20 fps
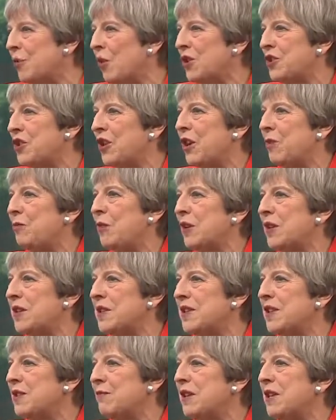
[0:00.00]
When Labour said you're
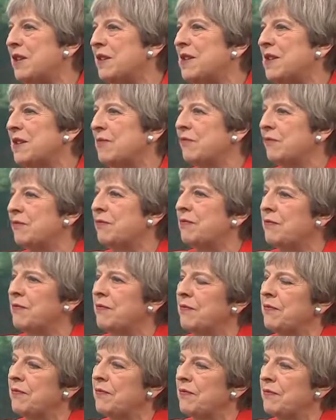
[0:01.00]
against the cap, they were
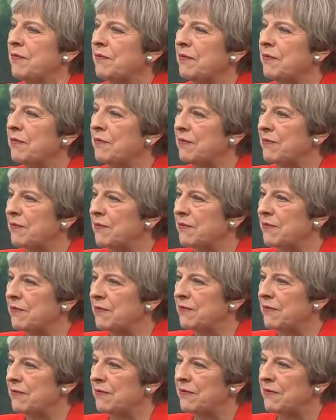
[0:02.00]
right until
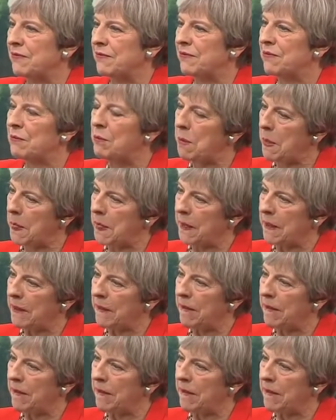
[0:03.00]
today. You were against the